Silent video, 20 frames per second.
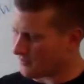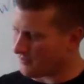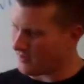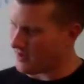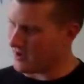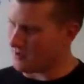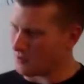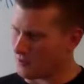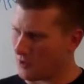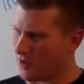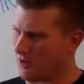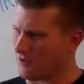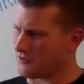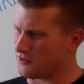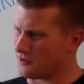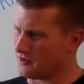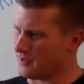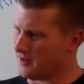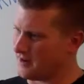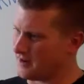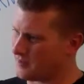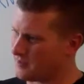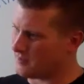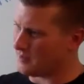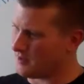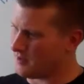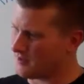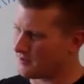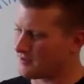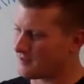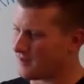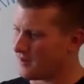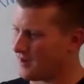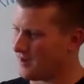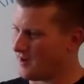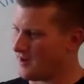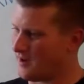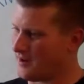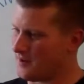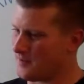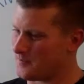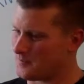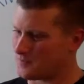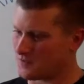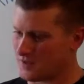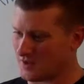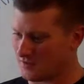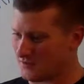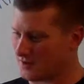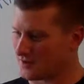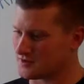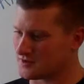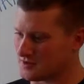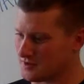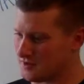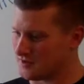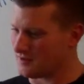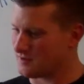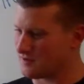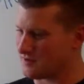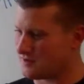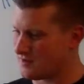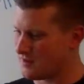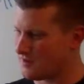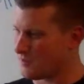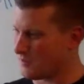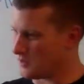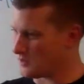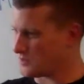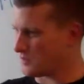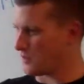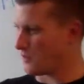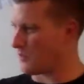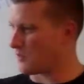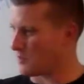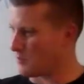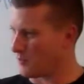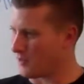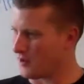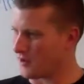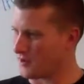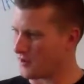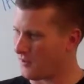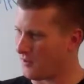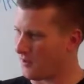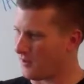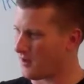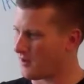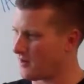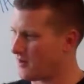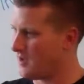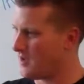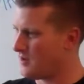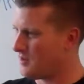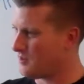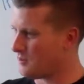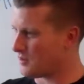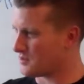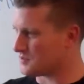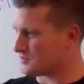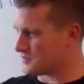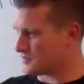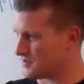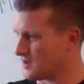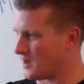I've had were all frontline experience. The first 2, which were with the Marine Corps, which was